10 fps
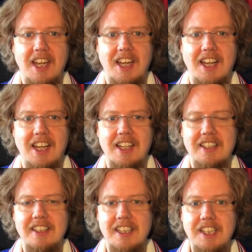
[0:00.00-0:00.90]
uh,
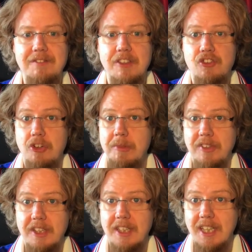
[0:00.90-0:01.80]
that even a German
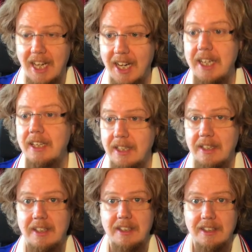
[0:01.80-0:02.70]
side that I
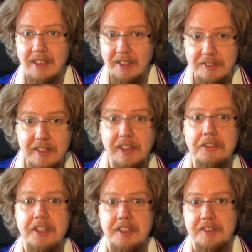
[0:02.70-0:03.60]
I still
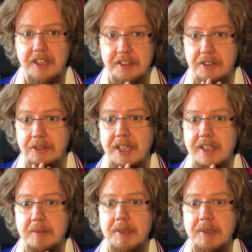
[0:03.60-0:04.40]
think is underrated.